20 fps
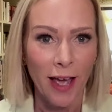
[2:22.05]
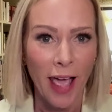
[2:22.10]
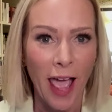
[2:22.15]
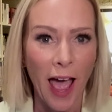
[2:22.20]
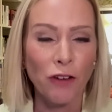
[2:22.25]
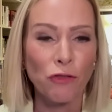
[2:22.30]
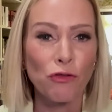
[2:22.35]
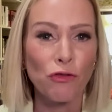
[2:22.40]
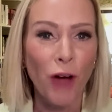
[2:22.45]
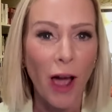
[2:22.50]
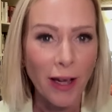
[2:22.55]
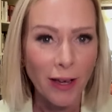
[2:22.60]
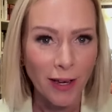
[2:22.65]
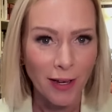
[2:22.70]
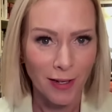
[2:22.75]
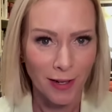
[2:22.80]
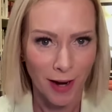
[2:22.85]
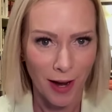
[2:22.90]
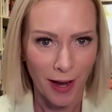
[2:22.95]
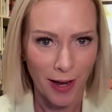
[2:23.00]
and
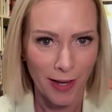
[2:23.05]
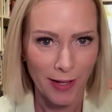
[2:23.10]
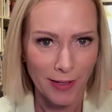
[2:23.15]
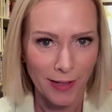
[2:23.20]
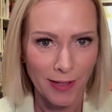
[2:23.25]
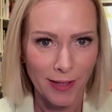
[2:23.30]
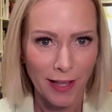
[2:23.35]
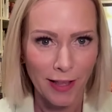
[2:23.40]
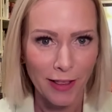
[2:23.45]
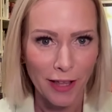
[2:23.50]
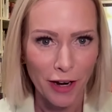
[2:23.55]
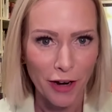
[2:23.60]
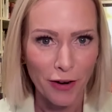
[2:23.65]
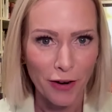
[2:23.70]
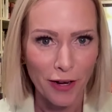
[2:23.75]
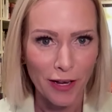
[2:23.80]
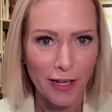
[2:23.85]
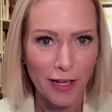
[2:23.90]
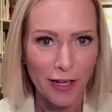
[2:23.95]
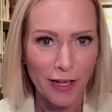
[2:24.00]
recognize that there
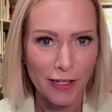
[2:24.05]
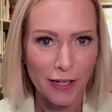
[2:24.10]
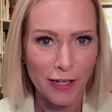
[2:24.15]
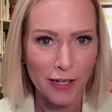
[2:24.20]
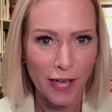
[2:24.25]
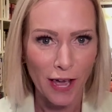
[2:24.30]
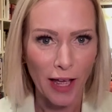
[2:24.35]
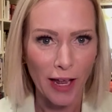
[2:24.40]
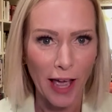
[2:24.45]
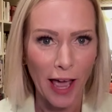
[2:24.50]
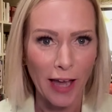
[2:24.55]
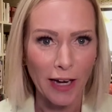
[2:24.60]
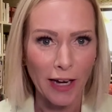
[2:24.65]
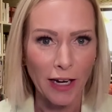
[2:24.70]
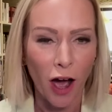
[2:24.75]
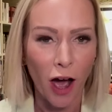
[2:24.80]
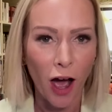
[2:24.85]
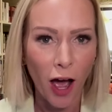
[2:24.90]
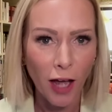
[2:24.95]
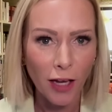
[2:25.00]
is an
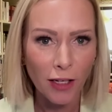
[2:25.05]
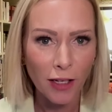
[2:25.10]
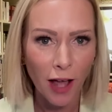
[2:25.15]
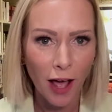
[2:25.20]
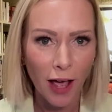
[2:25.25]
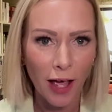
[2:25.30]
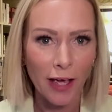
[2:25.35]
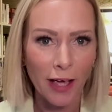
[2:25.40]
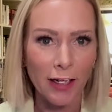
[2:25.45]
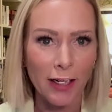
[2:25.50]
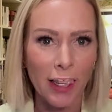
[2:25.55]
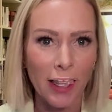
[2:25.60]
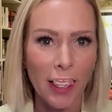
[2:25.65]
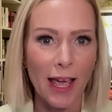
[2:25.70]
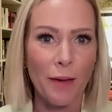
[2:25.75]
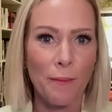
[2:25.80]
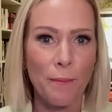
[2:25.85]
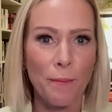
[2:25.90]
online